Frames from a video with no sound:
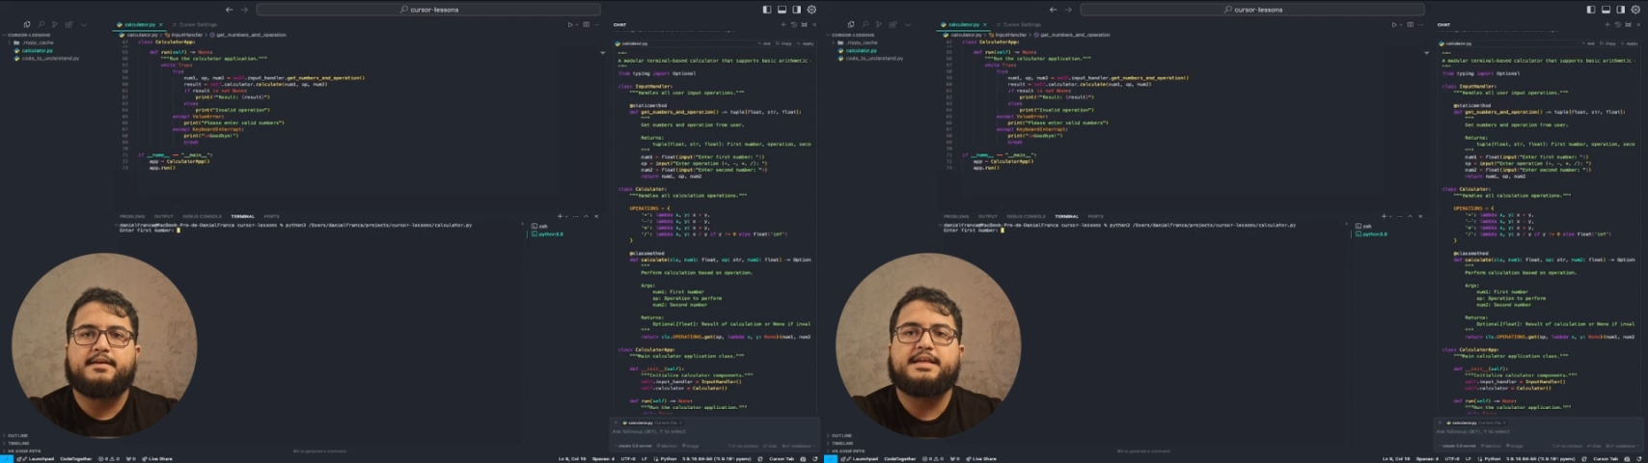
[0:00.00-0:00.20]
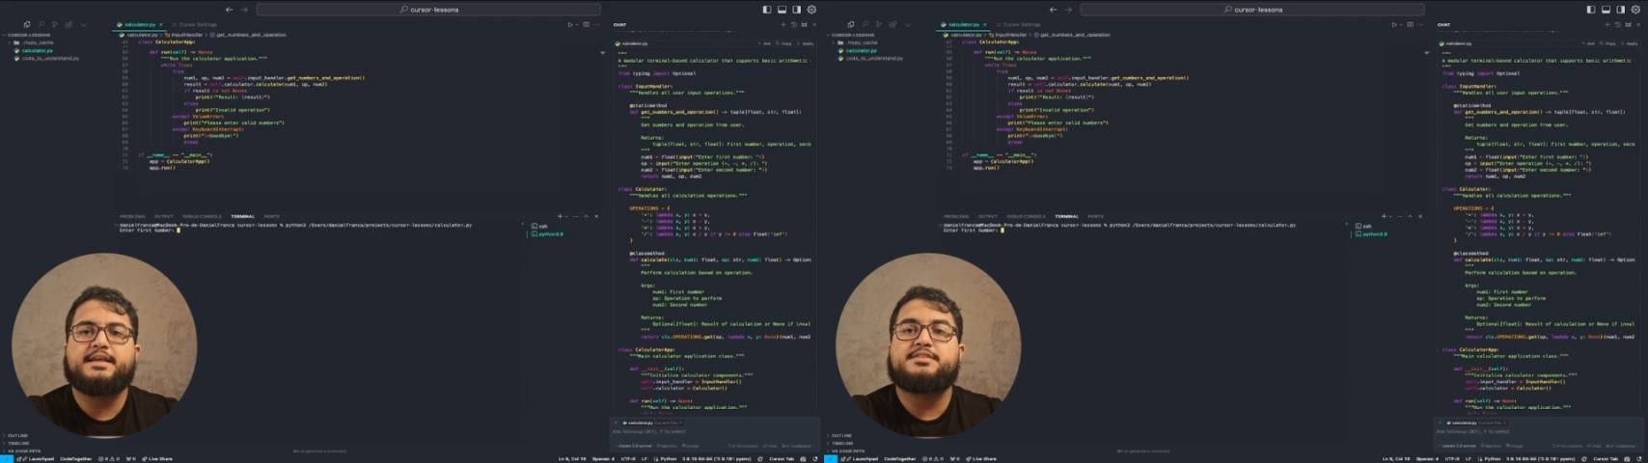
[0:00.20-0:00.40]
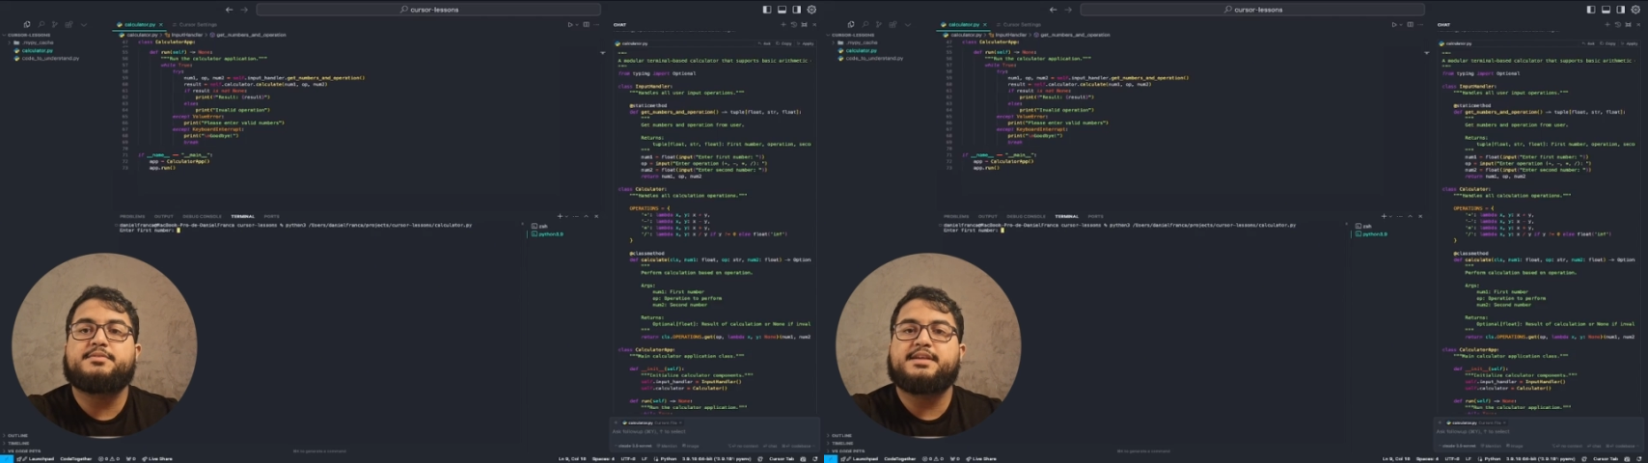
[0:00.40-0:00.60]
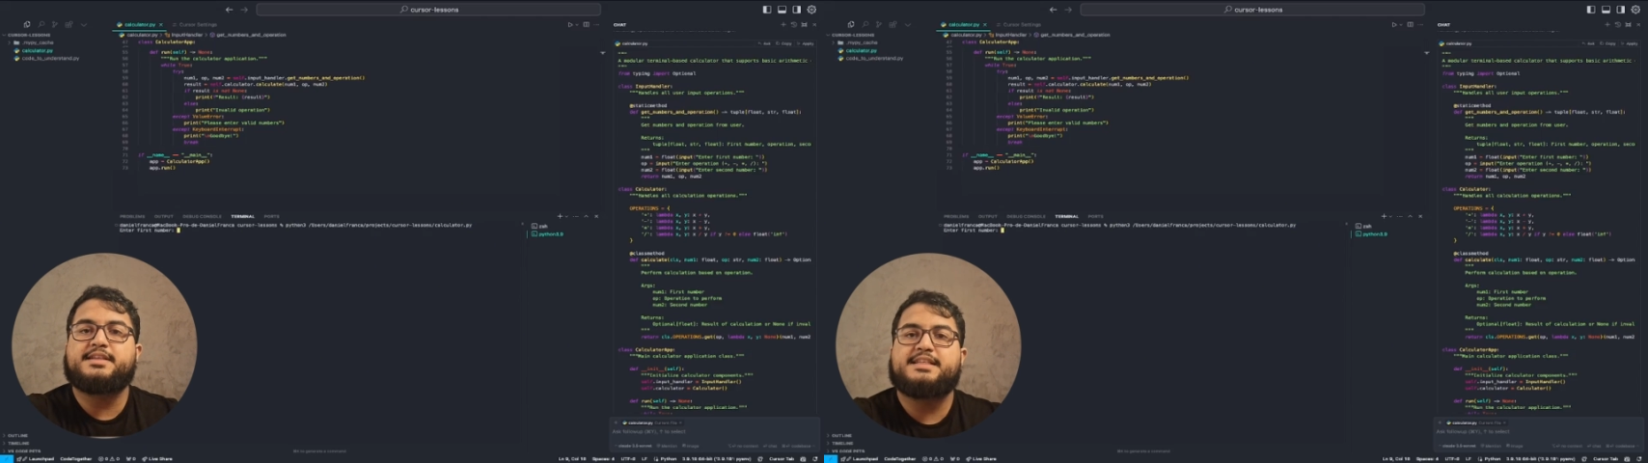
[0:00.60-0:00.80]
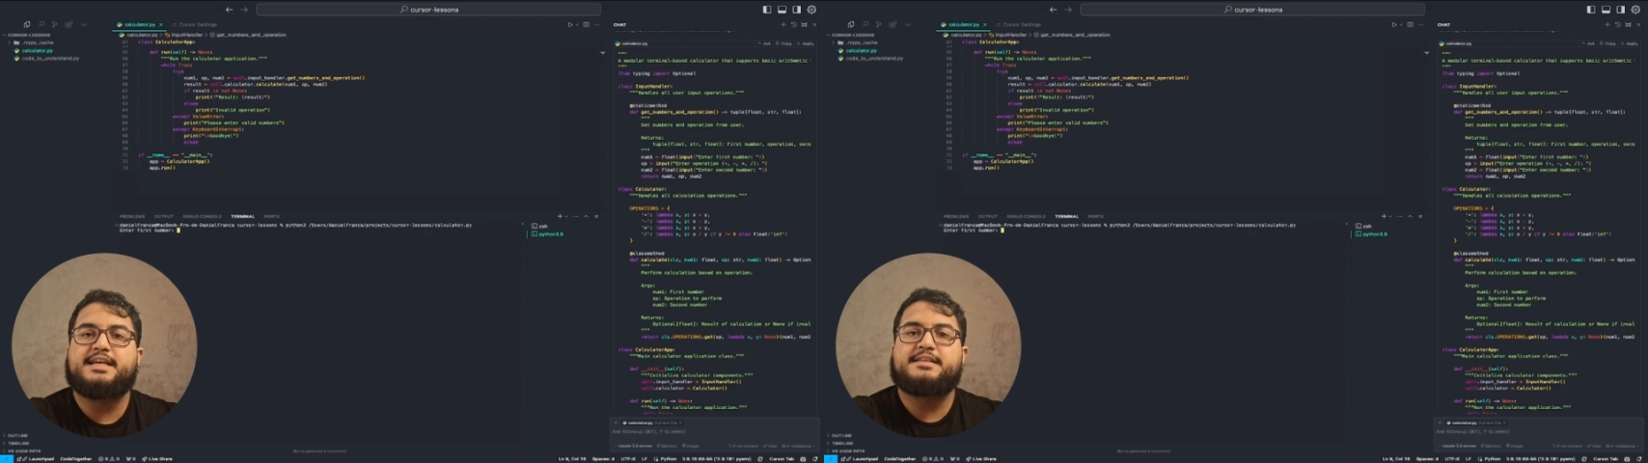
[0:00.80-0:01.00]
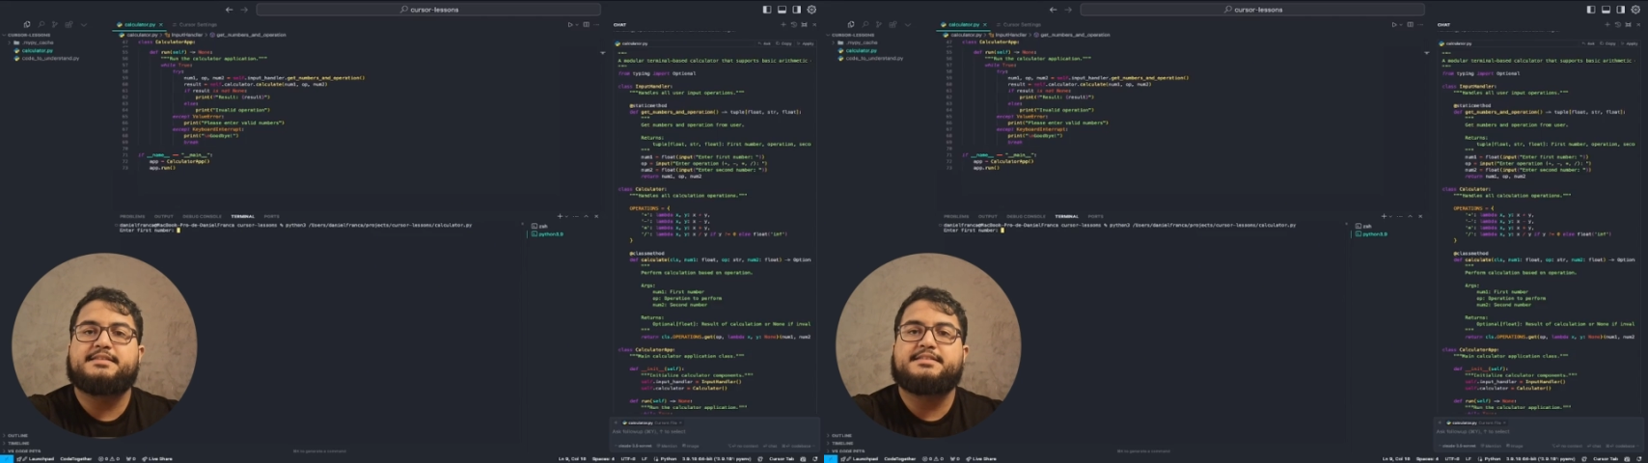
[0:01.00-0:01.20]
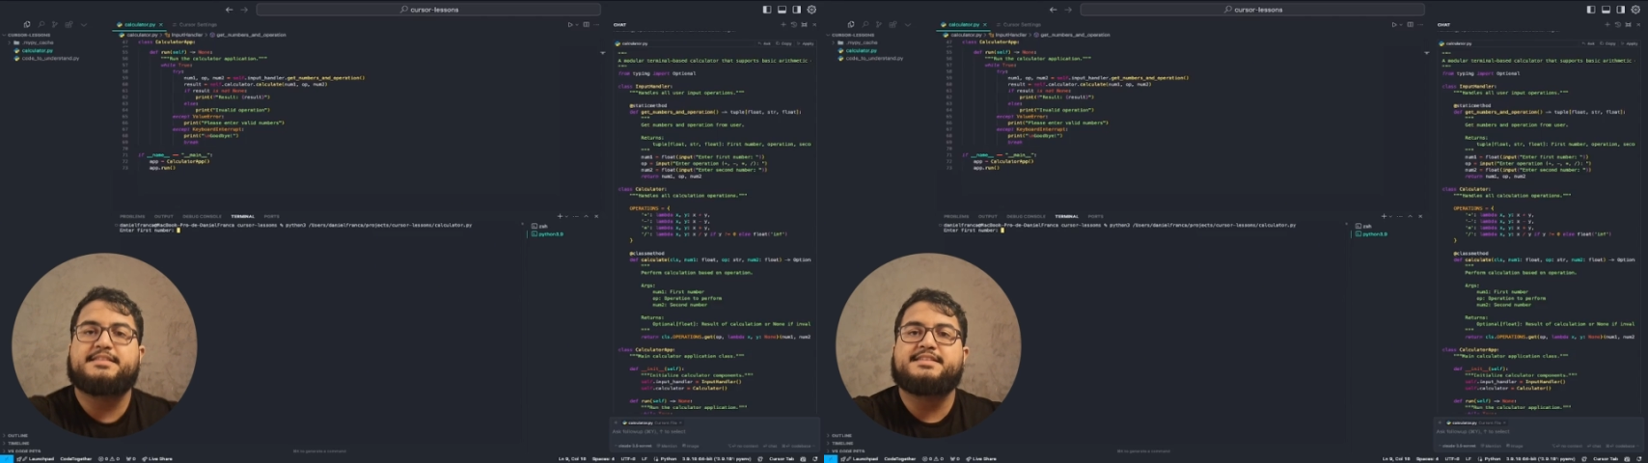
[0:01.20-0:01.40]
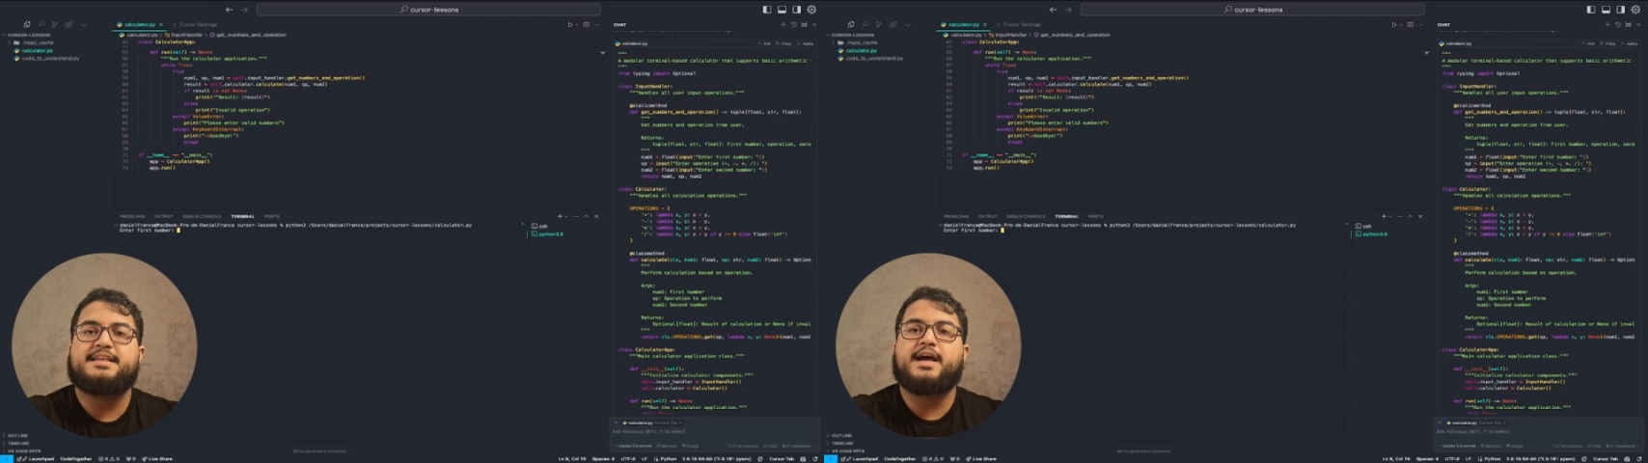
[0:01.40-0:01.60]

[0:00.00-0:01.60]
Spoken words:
Let's run it again to see